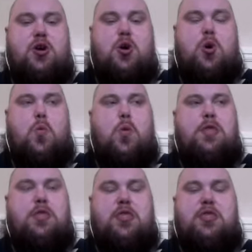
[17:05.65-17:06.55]

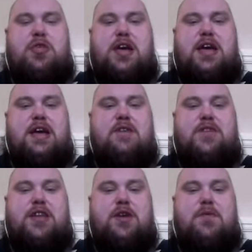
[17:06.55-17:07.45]
with the
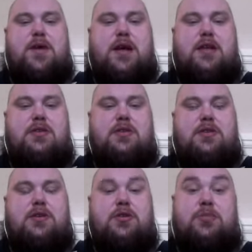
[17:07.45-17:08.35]
video and
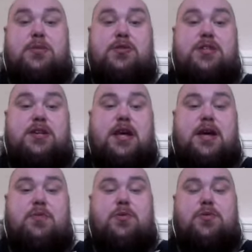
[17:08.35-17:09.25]
the music,
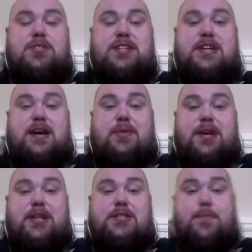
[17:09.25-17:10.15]
and we will see how we
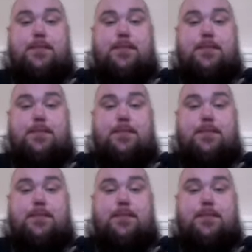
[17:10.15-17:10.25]
get on.